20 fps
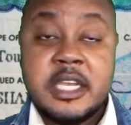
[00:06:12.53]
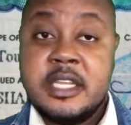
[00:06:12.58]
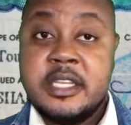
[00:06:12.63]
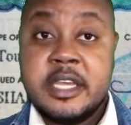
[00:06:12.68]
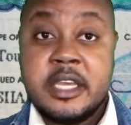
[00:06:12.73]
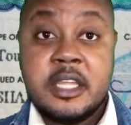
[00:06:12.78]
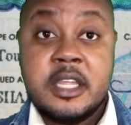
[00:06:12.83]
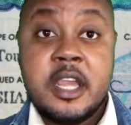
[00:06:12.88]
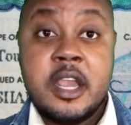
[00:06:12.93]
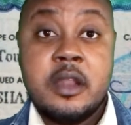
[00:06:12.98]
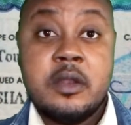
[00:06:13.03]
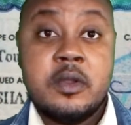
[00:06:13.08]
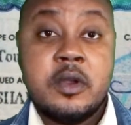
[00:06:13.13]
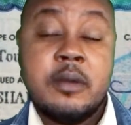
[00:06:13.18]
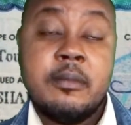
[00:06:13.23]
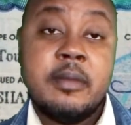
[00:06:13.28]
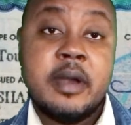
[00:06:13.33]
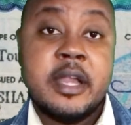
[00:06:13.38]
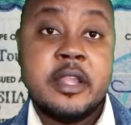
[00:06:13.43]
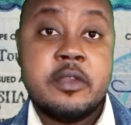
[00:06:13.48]
in the
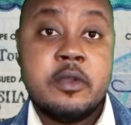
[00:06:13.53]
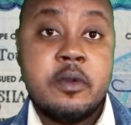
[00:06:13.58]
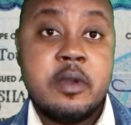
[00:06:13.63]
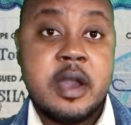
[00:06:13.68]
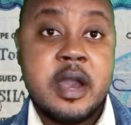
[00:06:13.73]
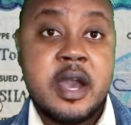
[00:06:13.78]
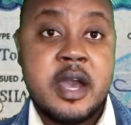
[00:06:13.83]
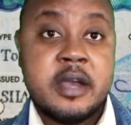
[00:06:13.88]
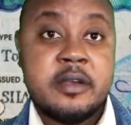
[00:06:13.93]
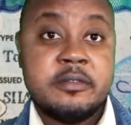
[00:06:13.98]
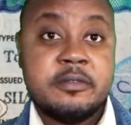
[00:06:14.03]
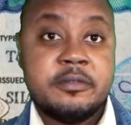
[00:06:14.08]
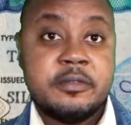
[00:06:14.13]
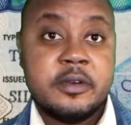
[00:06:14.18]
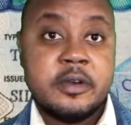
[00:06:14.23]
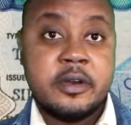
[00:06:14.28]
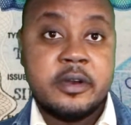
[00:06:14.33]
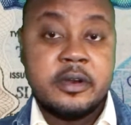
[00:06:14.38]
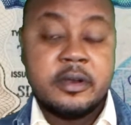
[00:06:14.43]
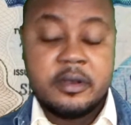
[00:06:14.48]
kingdom and you have
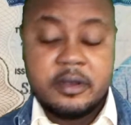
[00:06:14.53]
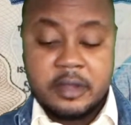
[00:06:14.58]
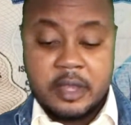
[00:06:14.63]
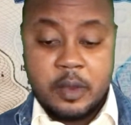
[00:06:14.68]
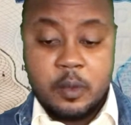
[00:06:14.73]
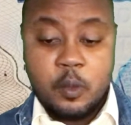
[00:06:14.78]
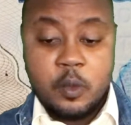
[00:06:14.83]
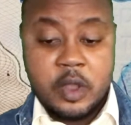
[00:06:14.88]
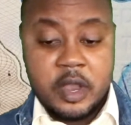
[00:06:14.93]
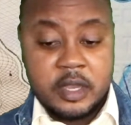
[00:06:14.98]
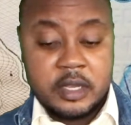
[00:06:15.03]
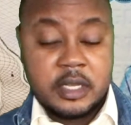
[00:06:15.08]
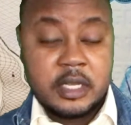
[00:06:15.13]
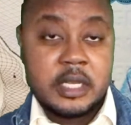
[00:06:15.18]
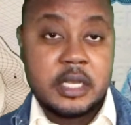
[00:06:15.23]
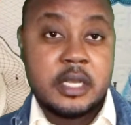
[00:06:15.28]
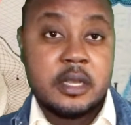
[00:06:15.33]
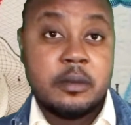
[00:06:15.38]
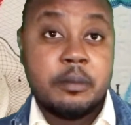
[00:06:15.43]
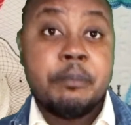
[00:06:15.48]
a work
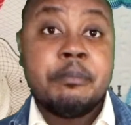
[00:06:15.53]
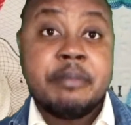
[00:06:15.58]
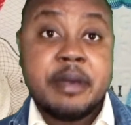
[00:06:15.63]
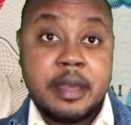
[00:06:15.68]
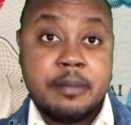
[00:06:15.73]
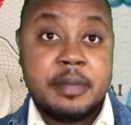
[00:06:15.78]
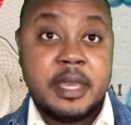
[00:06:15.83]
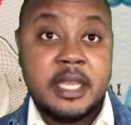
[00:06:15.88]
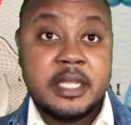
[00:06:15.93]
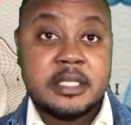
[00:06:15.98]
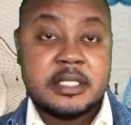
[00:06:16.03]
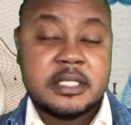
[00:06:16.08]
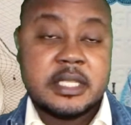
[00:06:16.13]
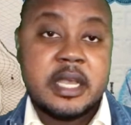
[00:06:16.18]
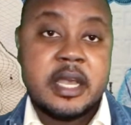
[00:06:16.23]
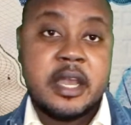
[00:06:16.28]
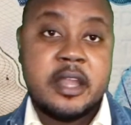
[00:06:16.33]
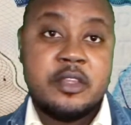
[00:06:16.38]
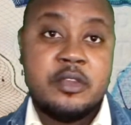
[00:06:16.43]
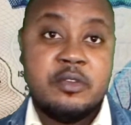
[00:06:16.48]
permit
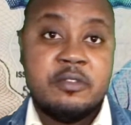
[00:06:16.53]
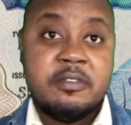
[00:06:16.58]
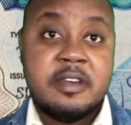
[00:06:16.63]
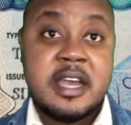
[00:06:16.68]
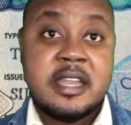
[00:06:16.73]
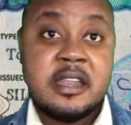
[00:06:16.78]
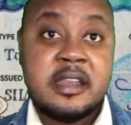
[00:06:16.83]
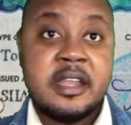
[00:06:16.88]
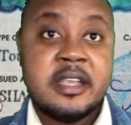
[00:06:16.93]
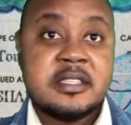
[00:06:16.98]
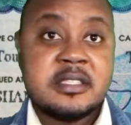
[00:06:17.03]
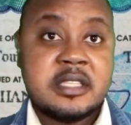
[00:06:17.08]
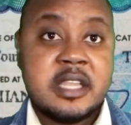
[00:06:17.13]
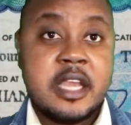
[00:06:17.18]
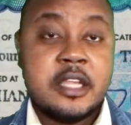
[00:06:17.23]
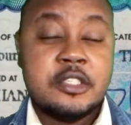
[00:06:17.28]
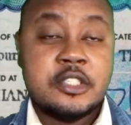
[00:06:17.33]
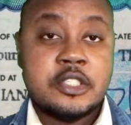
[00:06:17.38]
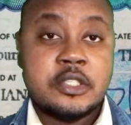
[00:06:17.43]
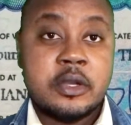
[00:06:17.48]
and you've had an
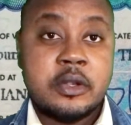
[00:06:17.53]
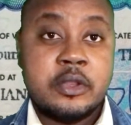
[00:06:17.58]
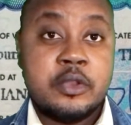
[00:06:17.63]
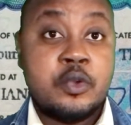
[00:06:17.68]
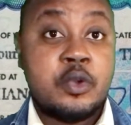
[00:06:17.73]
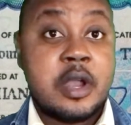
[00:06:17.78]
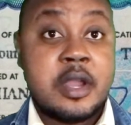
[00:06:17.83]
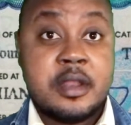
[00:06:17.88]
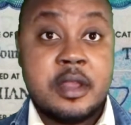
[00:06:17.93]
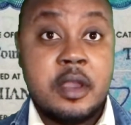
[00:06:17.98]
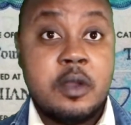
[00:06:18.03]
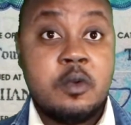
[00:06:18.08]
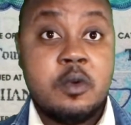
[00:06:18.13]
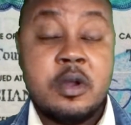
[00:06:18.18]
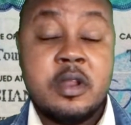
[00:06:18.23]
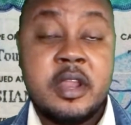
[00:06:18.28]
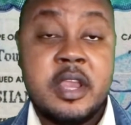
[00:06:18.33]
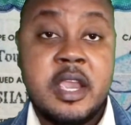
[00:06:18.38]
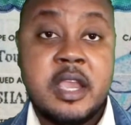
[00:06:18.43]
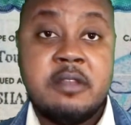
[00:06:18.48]
extension, you can
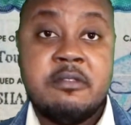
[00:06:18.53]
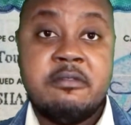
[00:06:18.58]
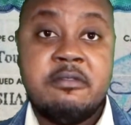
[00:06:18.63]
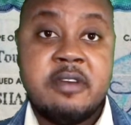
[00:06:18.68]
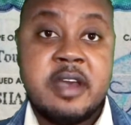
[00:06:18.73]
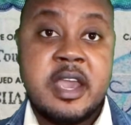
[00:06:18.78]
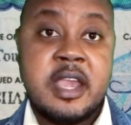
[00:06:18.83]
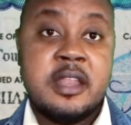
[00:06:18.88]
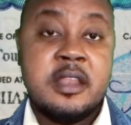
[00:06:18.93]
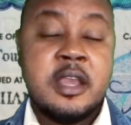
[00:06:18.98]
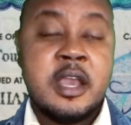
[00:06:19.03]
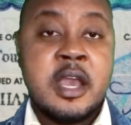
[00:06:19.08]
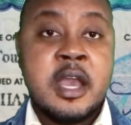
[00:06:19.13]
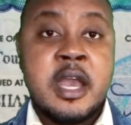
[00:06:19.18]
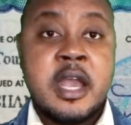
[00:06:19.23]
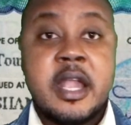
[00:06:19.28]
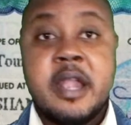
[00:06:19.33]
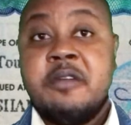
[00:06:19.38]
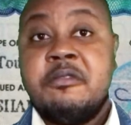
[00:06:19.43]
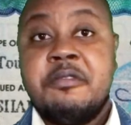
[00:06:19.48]
equally invite
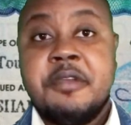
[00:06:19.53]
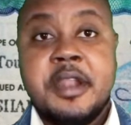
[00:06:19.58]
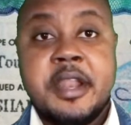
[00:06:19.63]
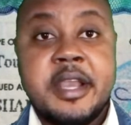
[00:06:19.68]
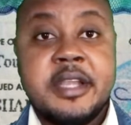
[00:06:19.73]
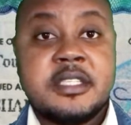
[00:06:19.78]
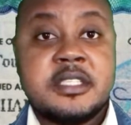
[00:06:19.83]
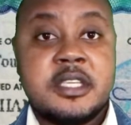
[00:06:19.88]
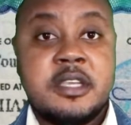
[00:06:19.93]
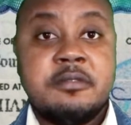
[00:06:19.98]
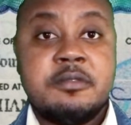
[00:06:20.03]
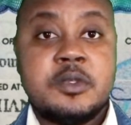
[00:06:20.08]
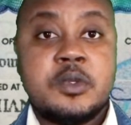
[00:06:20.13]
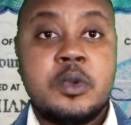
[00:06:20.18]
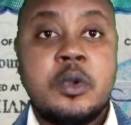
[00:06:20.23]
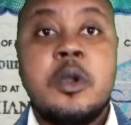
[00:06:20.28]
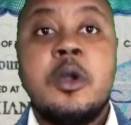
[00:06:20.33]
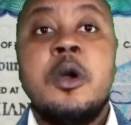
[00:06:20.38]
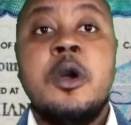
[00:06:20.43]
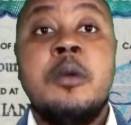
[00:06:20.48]
a relative to
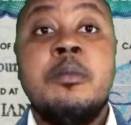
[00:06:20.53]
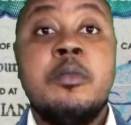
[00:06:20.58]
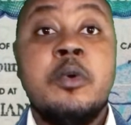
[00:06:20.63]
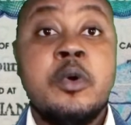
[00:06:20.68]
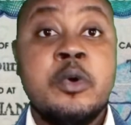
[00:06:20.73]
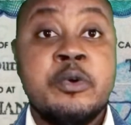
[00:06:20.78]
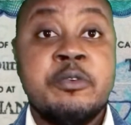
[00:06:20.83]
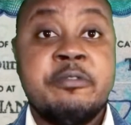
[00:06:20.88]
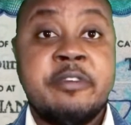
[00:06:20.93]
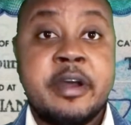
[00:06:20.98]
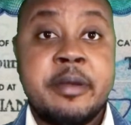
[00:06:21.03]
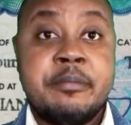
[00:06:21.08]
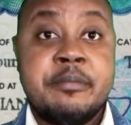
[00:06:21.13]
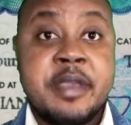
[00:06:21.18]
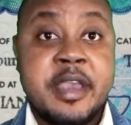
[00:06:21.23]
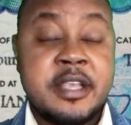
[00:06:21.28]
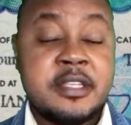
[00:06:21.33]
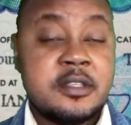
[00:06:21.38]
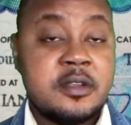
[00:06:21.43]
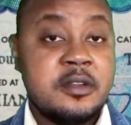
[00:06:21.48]
come over
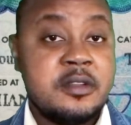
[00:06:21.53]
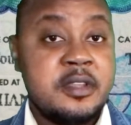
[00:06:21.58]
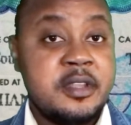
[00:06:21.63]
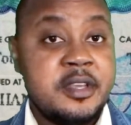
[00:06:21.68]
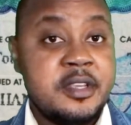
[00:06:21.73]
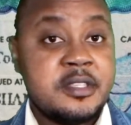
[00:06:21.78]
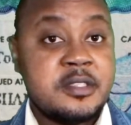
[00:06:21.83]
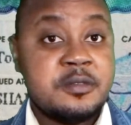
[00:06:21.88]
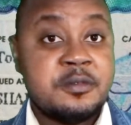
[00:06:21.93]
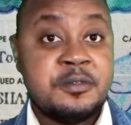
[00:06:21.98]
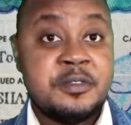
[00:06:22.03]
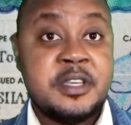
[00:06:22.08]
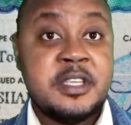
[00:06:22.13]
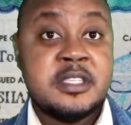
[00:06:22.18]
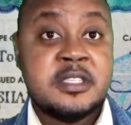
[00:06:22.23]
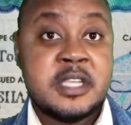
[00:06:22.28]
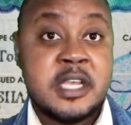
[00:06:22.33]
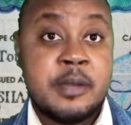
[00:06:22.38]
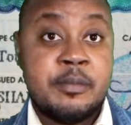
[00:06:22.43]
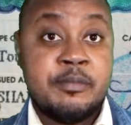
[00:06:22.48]
based on this
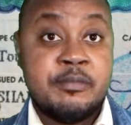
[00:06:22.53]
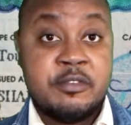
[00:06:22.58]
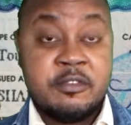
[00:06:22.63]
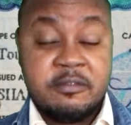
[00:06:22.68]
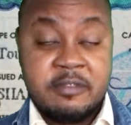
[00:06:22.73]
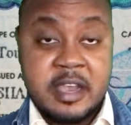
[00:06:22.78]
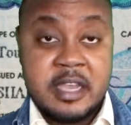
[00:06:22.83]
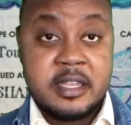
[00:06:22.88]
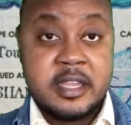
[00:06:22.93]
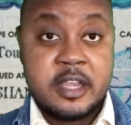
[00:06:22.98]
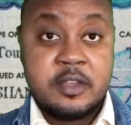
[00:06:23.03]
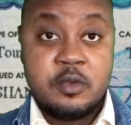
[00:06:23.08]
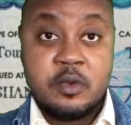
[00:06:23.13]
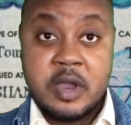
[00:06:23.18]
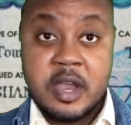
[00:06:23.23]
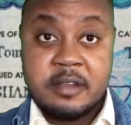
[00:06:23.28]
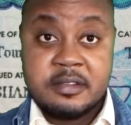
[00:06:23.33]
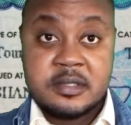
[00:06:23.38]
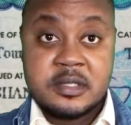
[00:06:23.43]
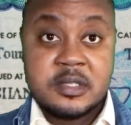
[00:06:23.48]
visa, provided you
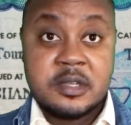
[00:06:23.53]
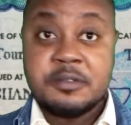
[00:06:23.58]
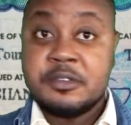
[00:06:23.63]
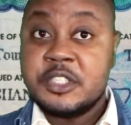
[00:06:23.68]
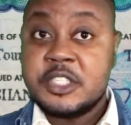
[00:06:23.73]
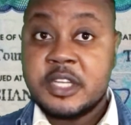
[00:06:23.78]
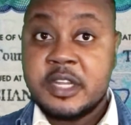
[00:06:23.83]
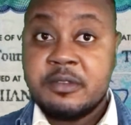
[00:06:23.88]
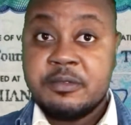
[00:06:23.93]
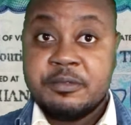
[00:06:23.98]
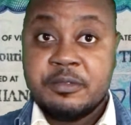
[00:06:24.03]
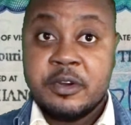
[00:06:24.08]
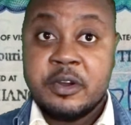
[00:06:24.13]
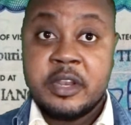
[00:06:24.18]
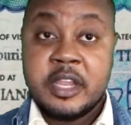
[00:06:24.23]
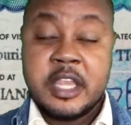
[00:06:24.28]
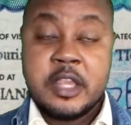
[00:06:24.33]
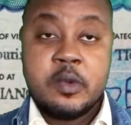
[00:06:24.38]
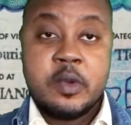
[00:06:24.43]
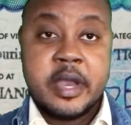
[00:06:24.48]
have sufficient
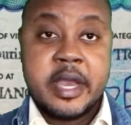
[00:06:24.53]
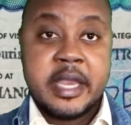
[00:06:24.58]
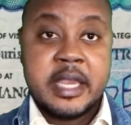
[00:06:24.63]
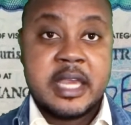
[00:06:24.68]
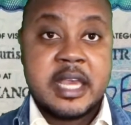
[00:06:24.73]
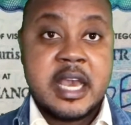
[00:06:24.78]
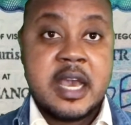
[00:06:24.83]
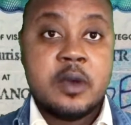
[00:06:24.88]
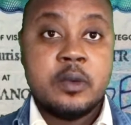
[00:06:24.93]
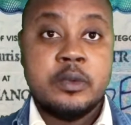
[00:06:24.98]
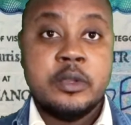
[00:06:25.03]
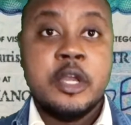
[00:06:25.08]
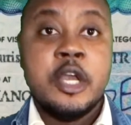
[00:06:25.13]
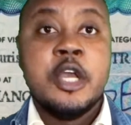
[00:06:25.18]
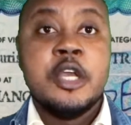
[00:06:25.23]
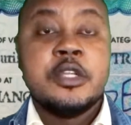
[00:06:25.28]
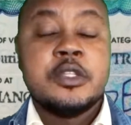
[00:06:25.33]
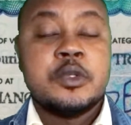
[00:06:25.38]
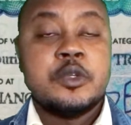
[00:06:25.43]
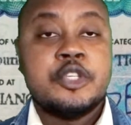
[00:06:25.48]
fund in your account
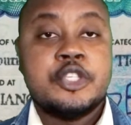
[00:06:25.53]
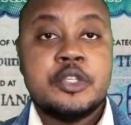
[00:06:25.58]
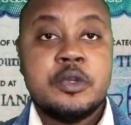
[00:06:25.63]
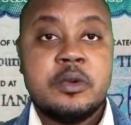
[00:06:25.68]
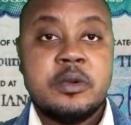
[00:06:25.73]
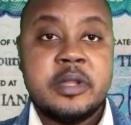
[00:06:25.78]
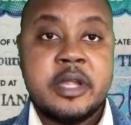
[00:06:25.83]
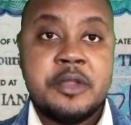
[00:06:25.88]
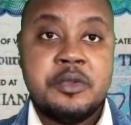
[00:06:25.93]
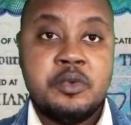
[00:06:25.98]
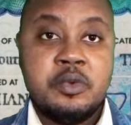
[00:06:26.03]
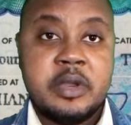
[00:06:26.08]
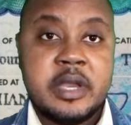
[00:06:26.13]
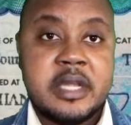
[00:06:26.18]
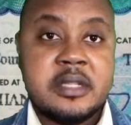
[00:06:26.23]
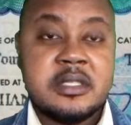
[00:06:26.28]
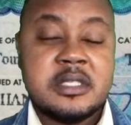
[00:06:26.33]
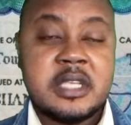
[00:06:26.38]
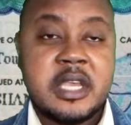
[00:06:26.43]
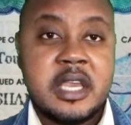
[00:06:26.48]
to show that you
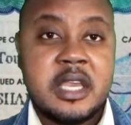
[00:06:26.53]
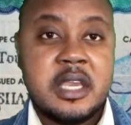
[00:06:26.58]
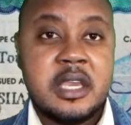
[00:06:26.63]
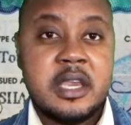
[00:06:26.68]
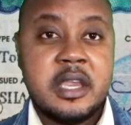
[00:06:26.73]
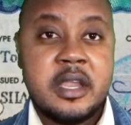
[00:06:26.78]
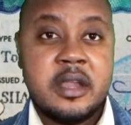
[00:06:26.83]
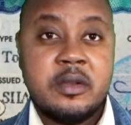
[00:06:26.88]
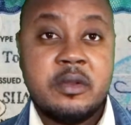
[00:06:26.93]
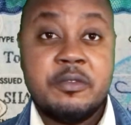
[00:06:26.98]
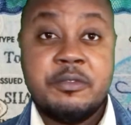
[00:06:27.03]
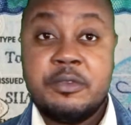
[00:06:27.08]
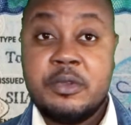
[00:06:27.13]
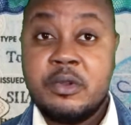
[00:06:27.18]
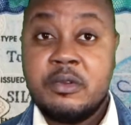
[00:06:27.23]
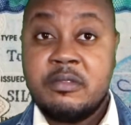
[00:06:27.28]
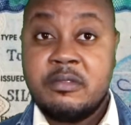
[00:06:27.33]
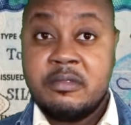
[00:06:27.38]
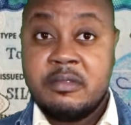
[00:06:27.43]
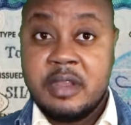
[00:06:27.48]
can take care of
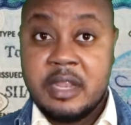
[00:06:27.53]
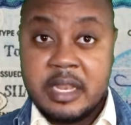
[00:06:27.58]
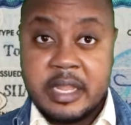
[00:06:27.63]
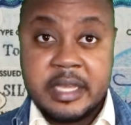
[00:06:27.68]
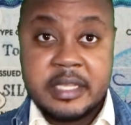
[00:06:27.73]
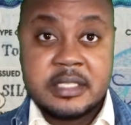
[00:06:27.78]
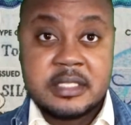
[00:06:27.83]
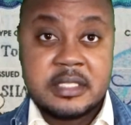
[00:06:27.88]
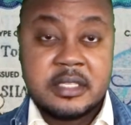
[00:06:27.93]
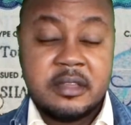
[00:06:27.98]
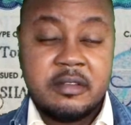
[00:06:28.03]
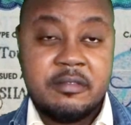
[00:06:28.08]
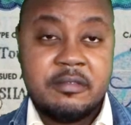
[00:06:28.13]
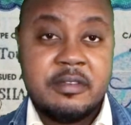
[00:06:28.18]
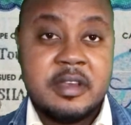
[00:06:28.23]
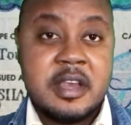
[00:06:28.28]
your relative.